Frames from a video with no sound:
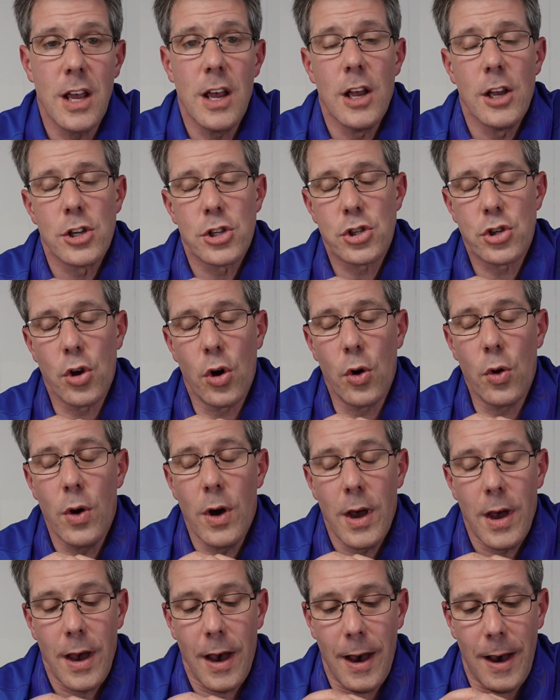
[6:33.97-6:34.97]
So,
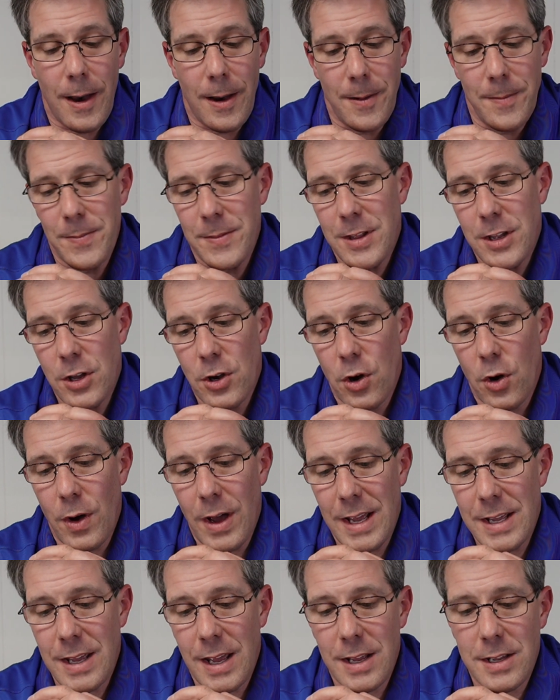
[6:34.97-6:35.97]
um, you know, it,
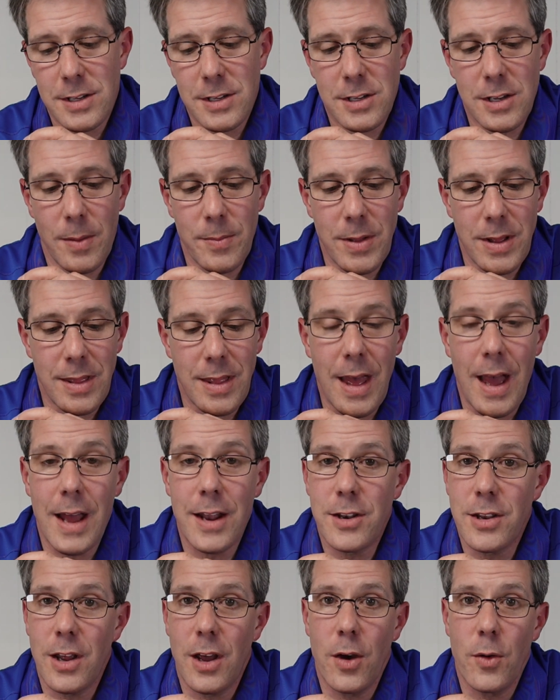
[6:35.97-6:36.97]
it's something that
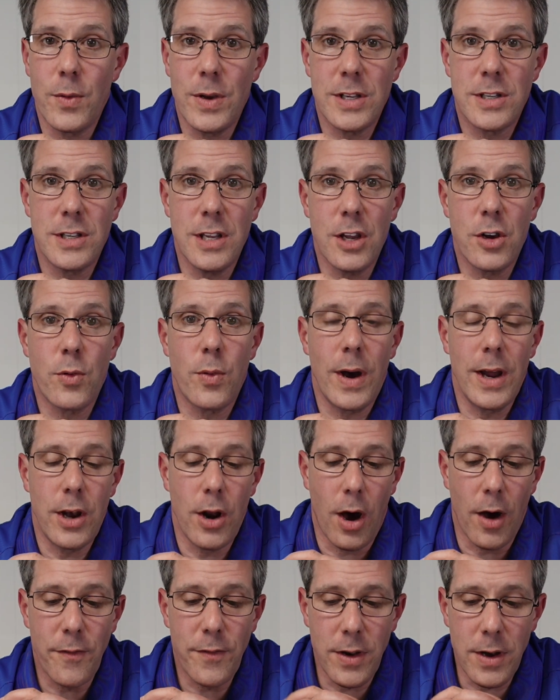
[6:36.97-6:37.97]
uh, we see quite
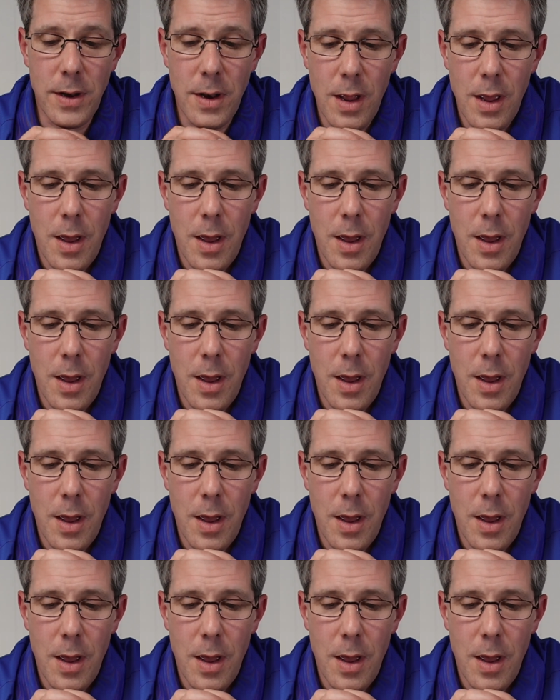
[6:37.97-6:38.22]
often,